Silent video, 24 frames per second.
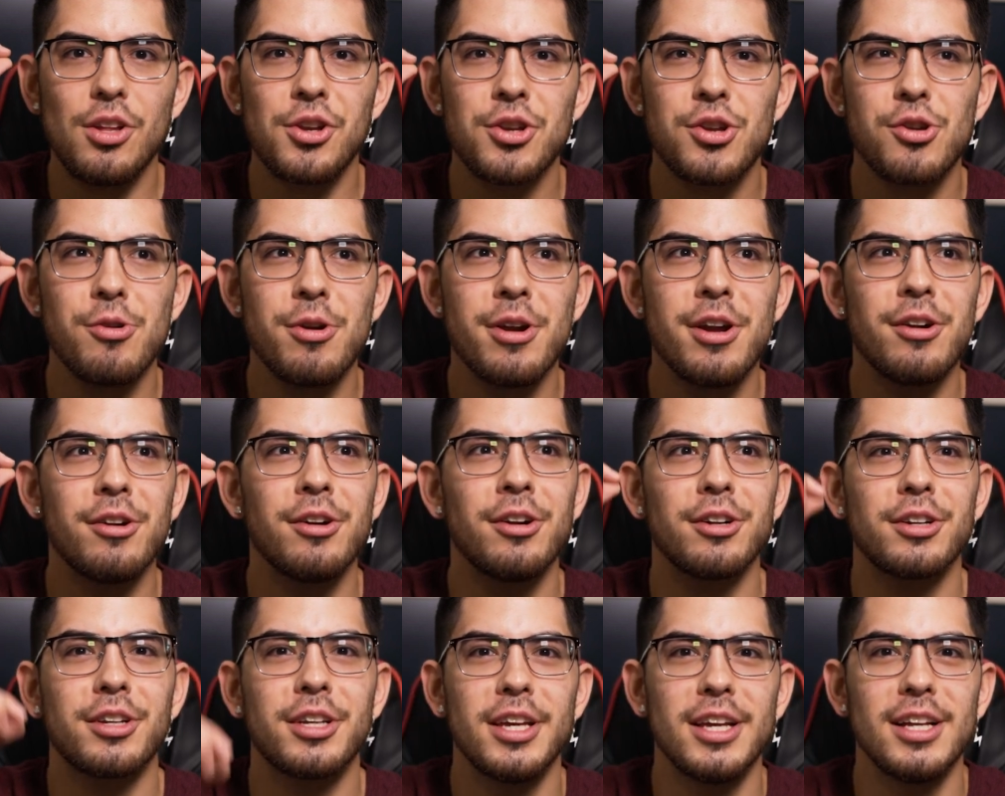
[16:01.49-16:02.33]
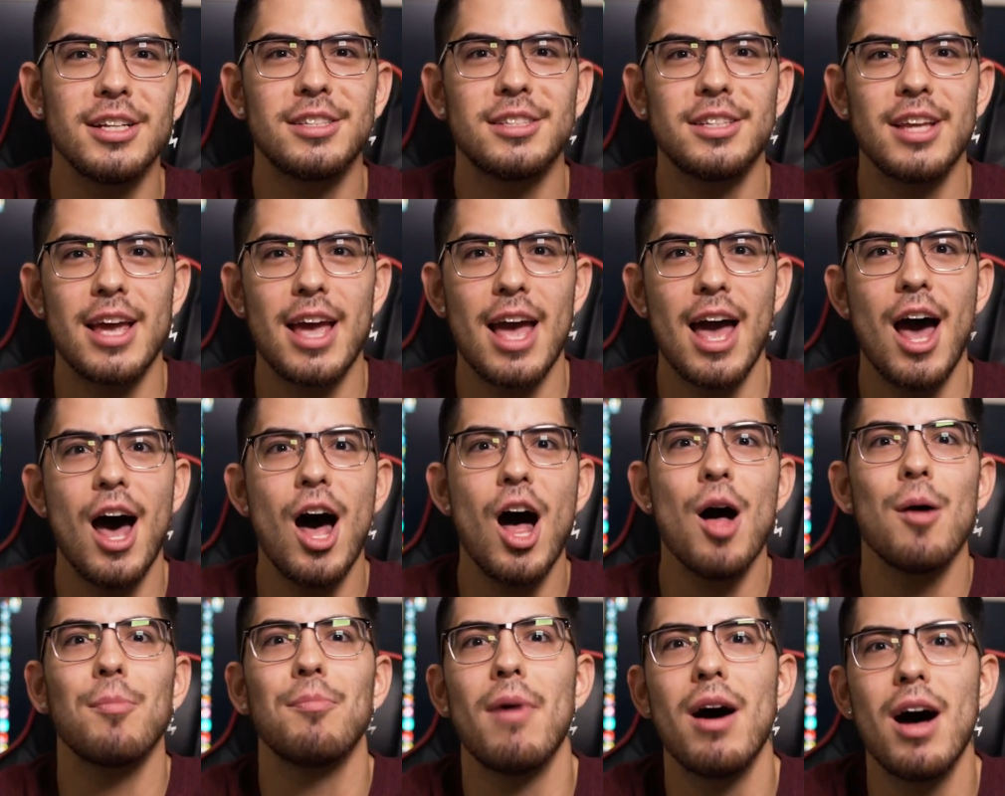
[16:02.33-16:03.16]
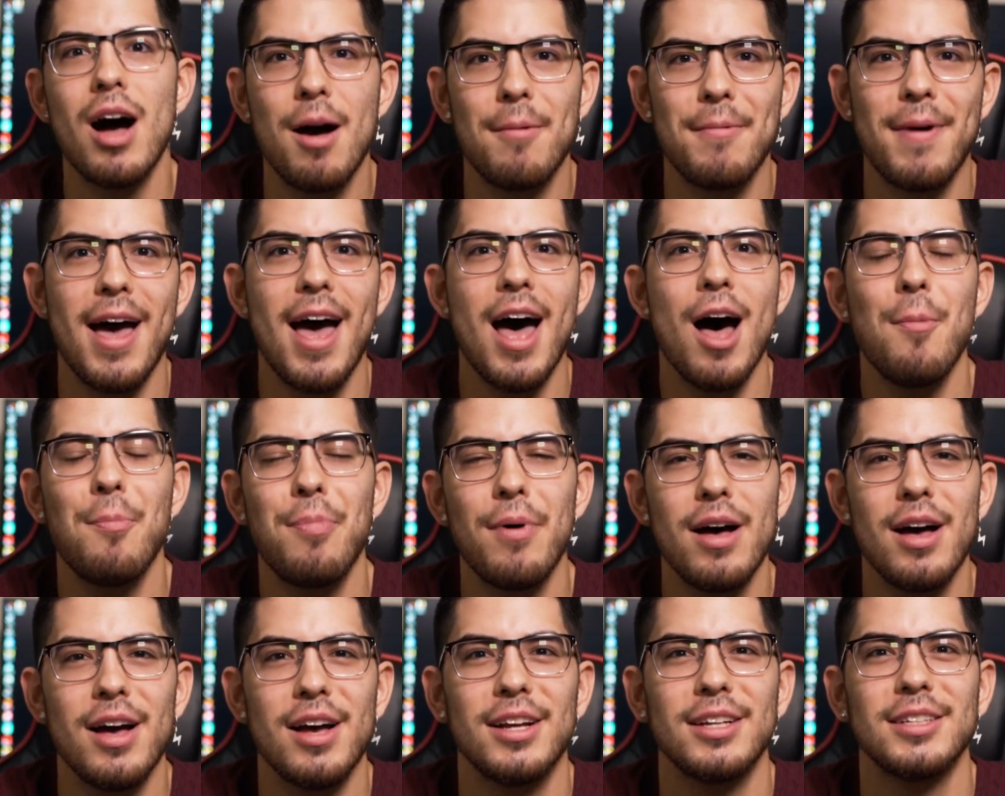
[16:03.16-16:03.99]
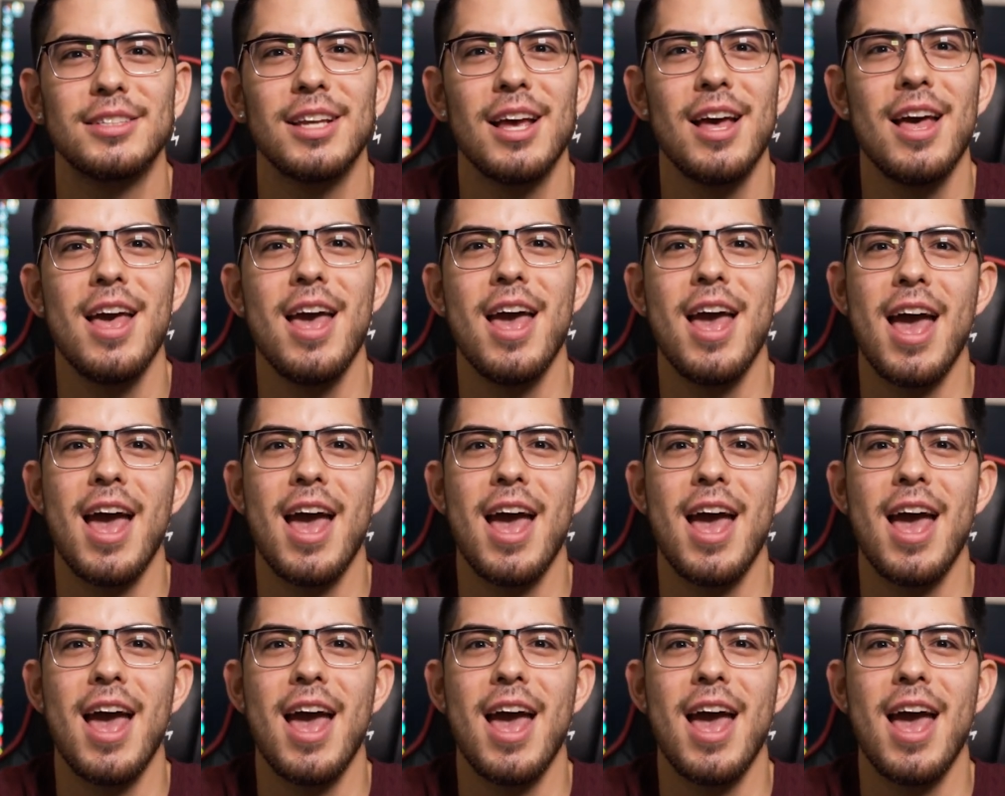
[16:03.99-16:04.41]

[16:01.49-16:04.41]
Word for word: you hear her kids say help mom help us